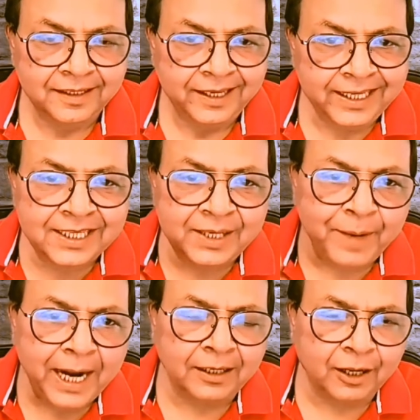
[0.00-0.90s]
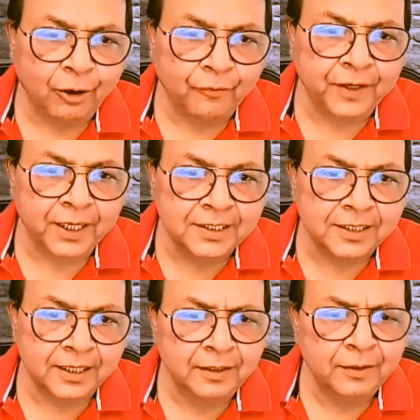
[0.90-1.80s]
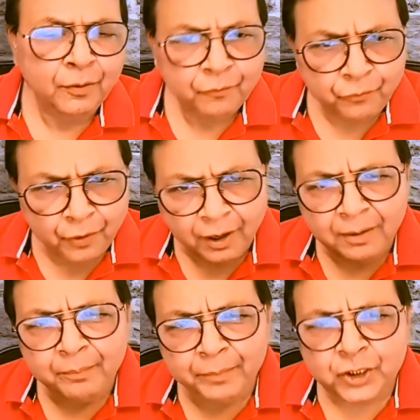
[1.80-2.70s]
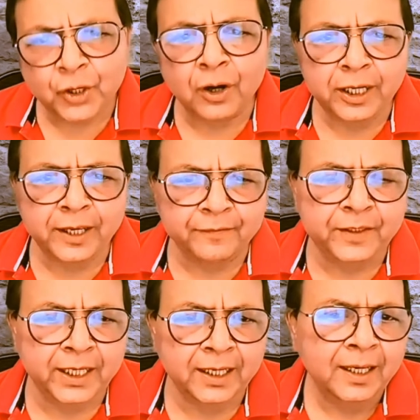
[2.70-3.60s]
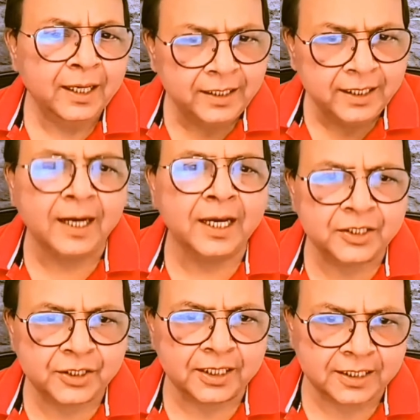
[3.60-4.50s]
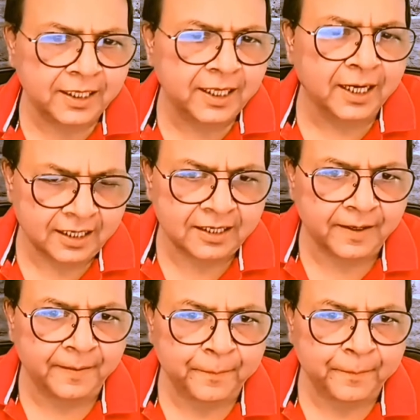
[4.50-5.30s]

is the matter of concern for majority of the youngsters in the country.